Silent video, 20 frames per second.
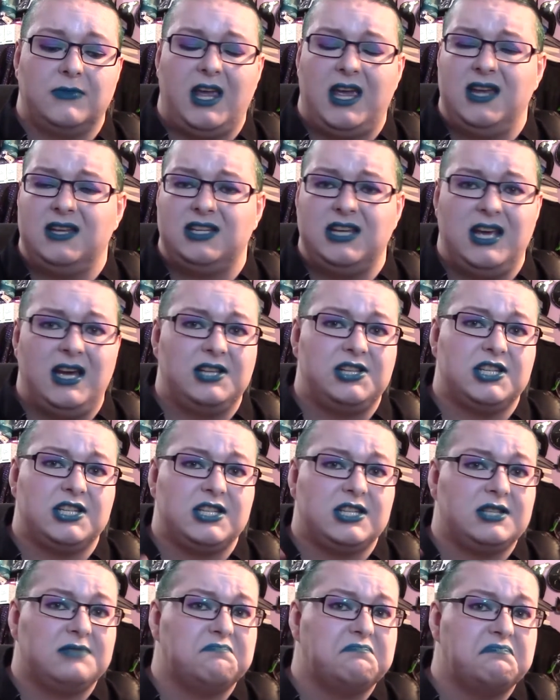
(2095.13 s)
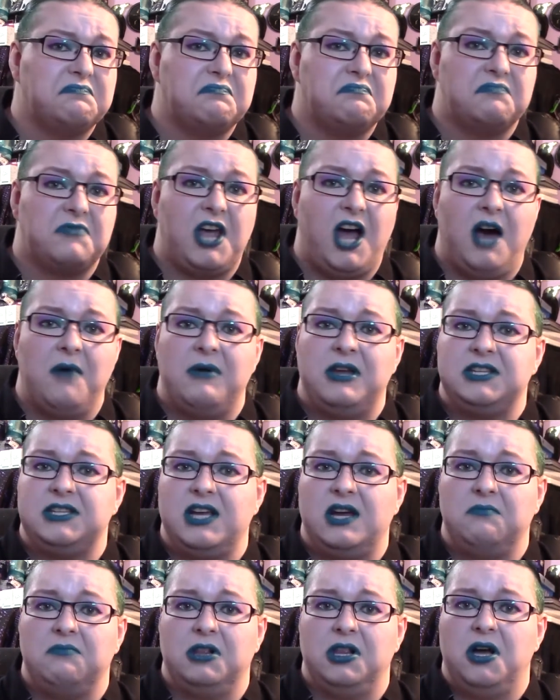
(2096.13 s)
and yeah, just Comment
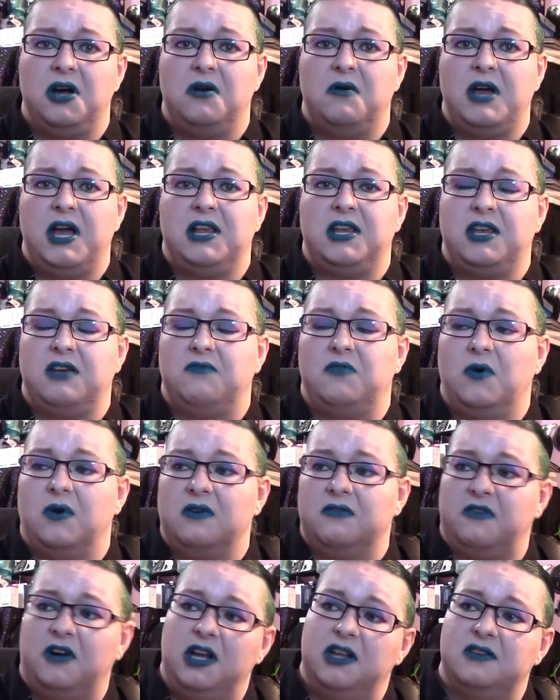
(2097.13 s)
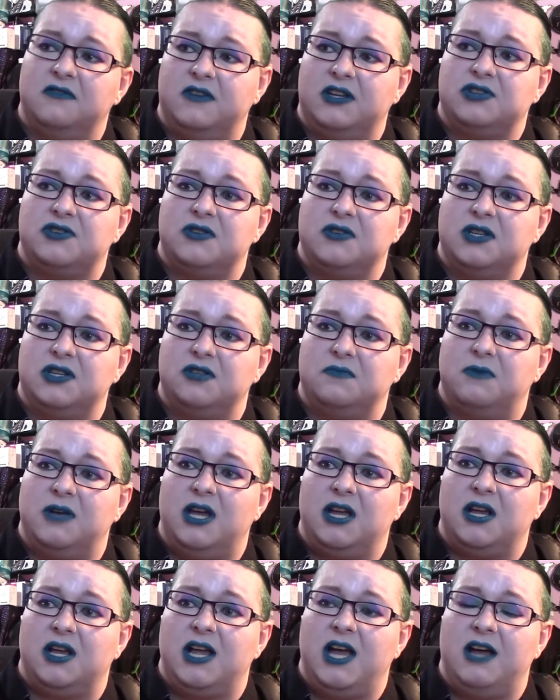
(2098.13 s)
down below any of your fall adventures that you
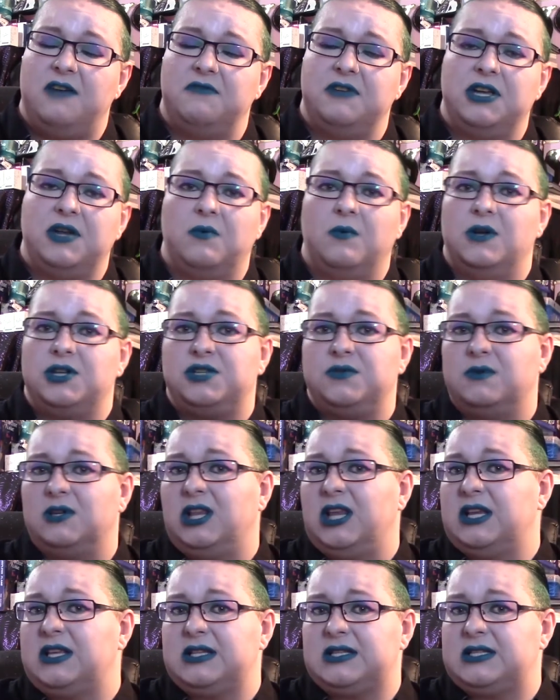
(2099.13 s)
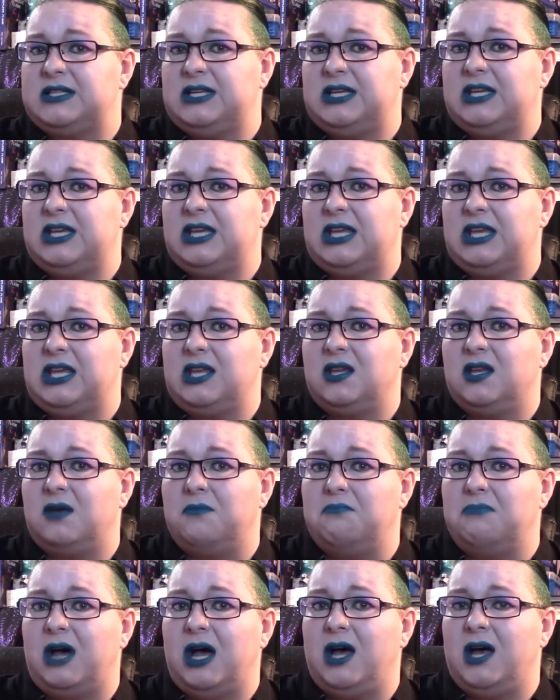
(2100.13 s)
plan on having, what you would like to see in
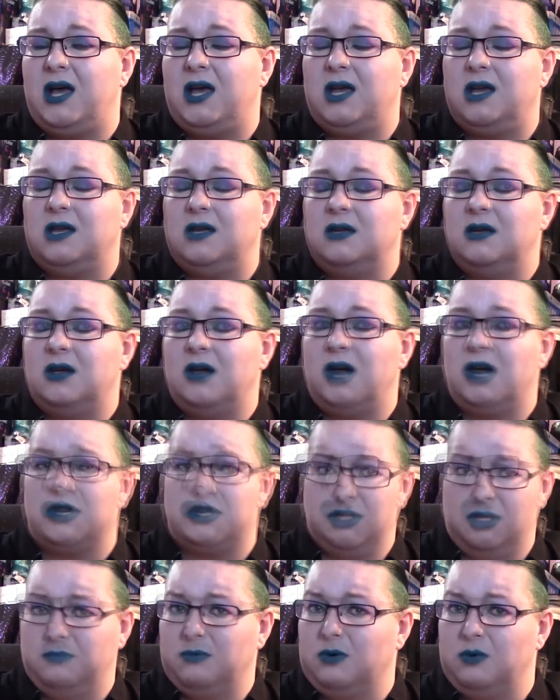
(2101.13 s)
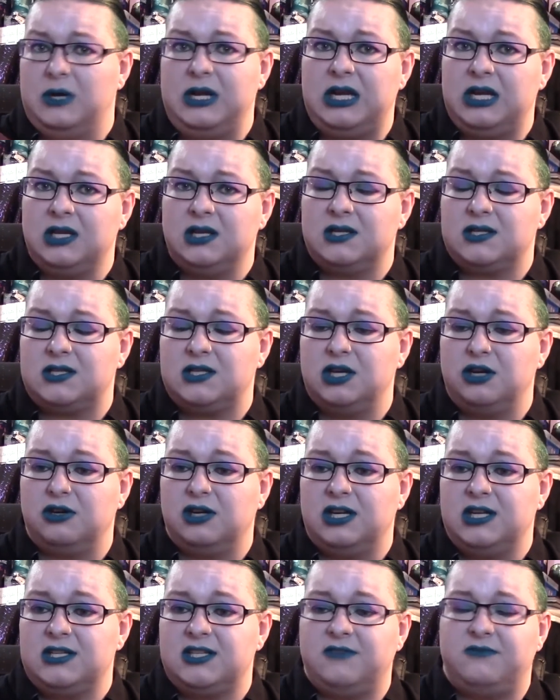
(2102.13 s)
my Octoberween
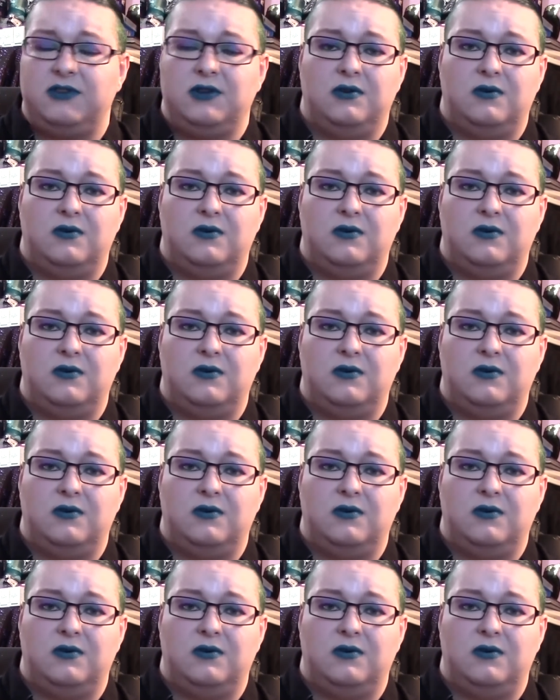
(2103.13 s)
series. If